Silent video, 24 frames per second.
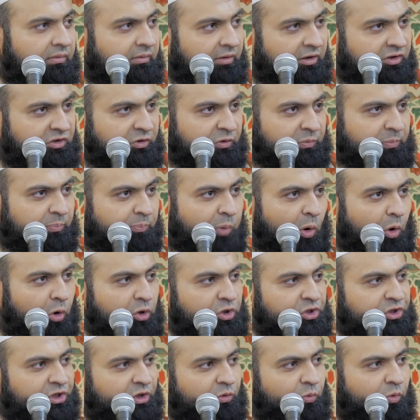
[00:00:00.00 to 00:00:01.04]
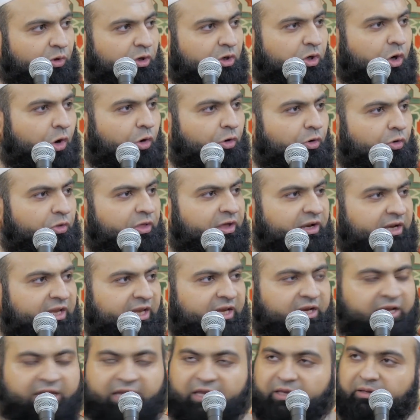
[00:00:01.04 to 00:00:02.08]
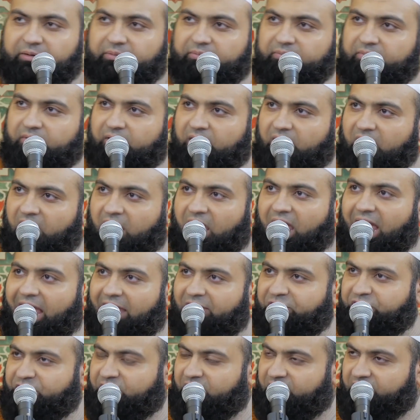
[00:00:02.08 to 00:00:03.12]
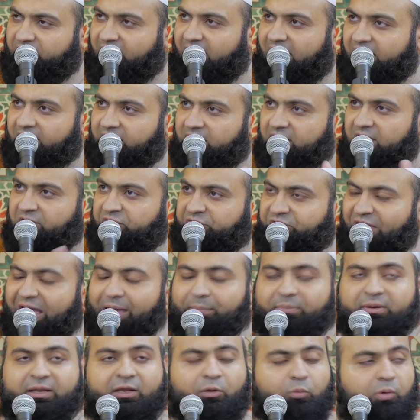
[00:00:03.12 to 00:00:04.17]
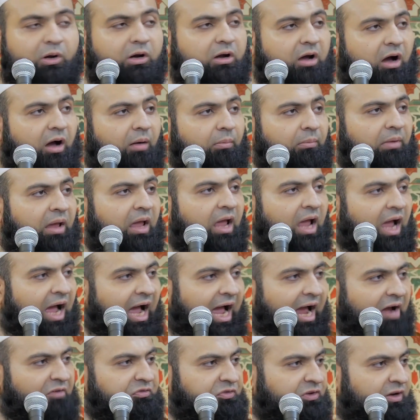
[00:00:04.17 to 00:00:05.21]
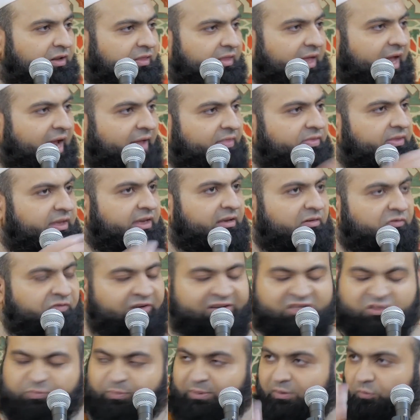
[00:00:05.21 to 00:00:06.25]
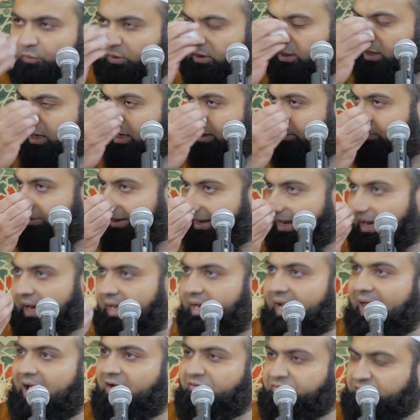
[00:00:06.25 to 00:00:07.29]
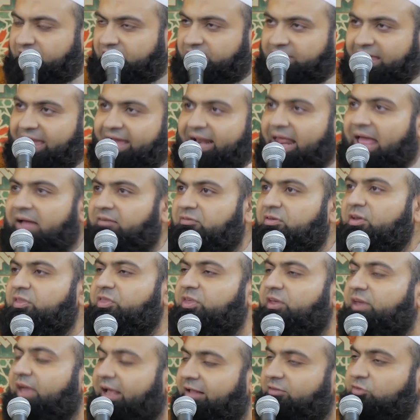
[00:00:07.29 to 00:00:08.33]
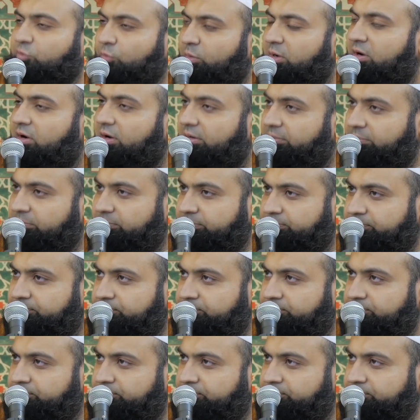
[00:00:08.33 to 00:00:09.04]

This portion will go to the needy. After that, the family will come. After that, the investment will come. And after that, everything else will come.